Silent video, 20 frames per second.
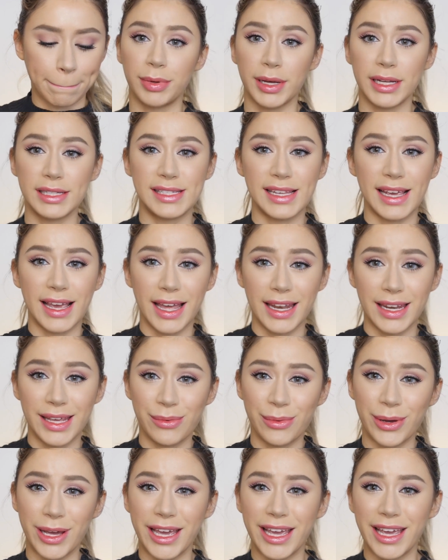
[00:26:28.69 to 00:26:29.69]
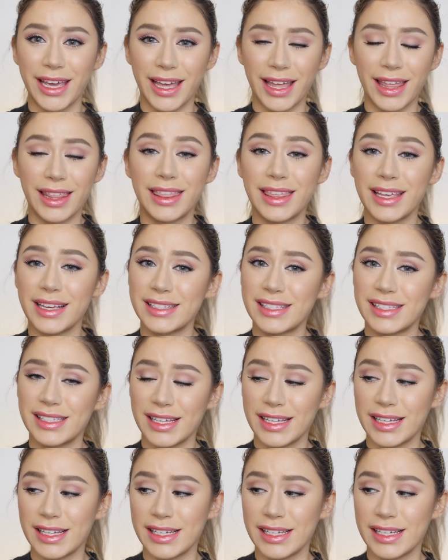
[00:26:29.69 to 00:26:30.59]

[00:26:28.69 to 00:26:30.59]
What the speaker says: But anyway, this